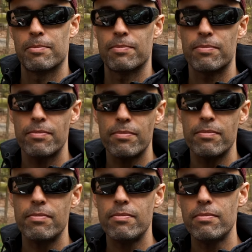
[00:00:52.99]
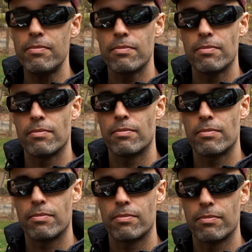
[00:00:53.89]

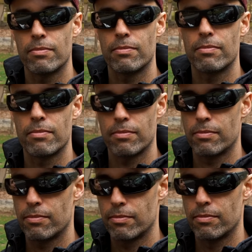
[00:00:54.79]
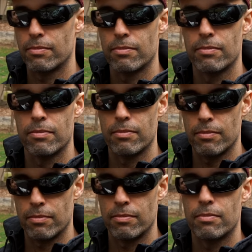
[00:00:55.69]

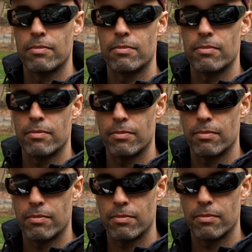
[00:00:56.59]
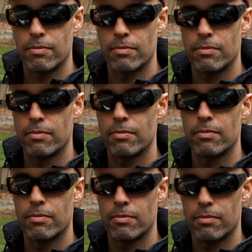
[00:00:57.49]

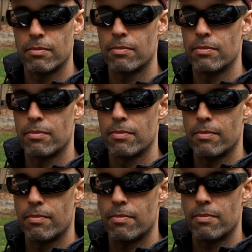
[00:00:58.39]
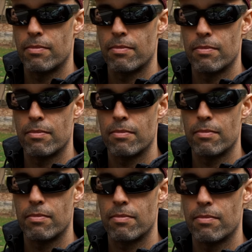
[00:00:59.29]

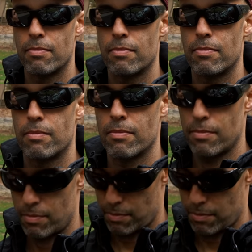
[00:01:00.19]
This person isn't speaking.